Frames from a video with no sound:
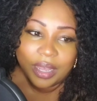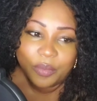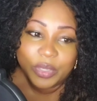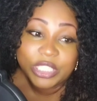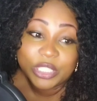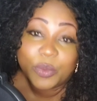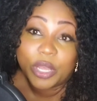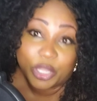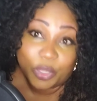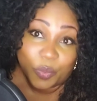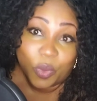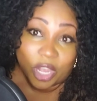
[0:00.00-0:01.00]
which is what
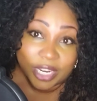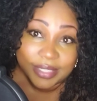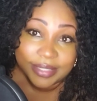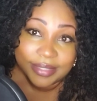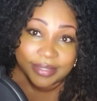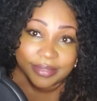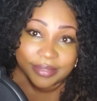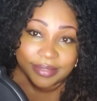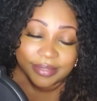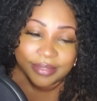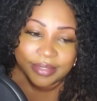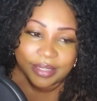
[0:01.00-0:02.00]
you want.
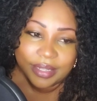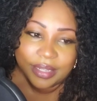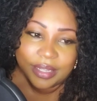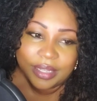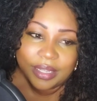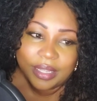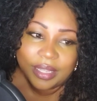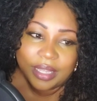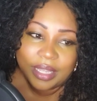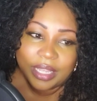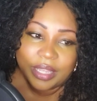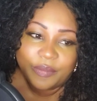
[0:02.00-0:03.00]

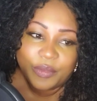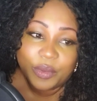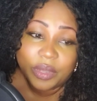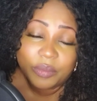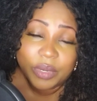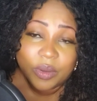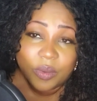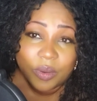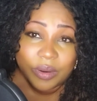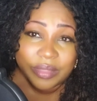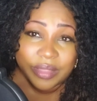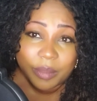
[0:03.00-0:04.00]
If you can
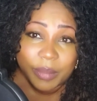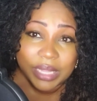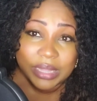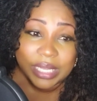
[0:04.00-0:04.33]
record them at